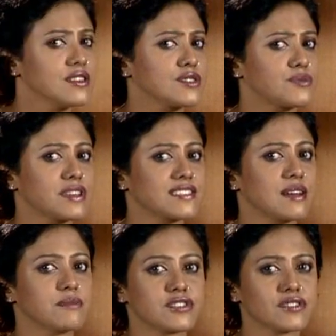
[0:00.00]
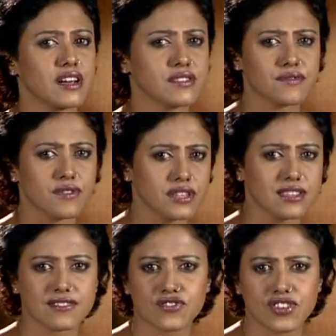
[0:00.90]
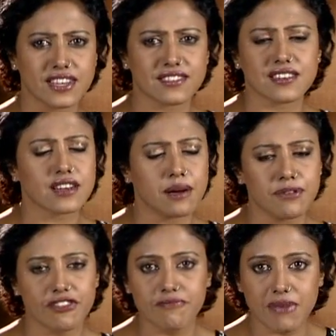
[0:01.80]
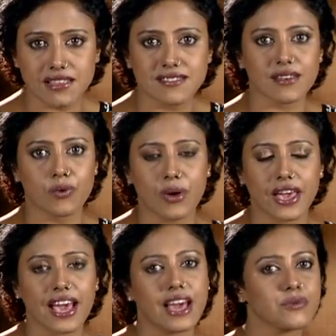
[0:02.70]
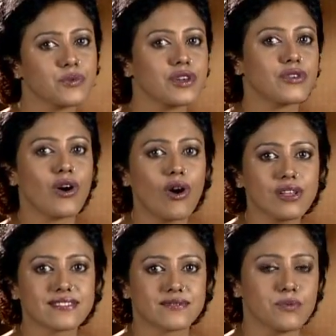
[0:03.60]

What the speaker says: Now Spring-Summer 2014 is just a couple of months away and we are all